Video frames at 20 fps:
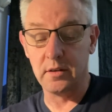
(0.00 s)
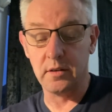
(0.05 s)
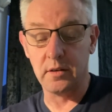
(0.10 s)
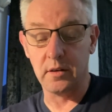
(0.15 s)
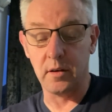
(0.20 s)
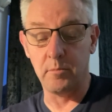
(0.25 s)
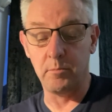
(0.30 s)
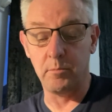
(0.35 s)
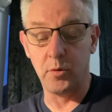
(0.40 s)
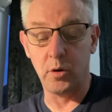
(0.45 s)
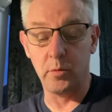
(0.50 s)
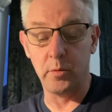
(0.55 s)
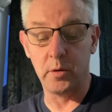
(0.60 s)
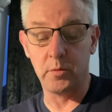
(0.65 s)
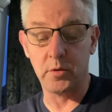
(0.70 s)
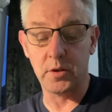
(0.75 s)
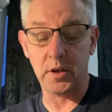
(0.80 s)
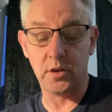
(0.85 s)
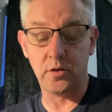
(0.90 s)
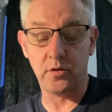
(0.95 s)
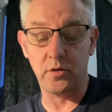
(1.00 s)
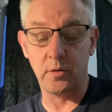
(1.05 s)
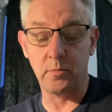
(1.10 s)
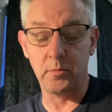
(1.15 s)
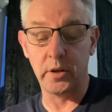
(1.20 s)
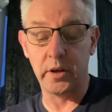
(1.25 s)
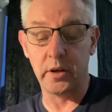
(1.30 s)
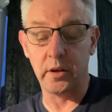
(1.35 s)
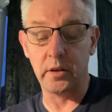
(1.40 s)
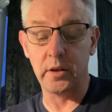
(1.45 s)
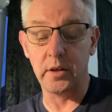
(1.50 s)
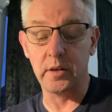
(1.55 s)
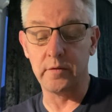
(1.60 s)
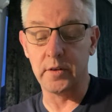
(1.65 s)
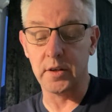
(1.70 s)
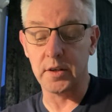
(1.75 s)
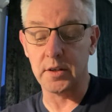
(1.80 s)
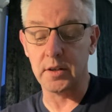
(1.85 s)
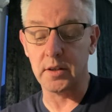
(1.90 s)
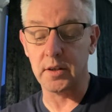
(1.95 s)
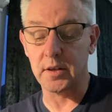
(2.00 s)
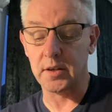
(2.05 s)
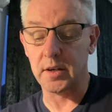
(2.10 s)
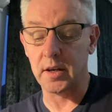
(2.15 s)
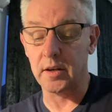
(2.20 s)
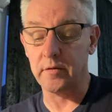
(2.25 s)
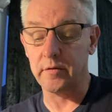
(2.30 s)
and Bobby was extremely relieved to see the sign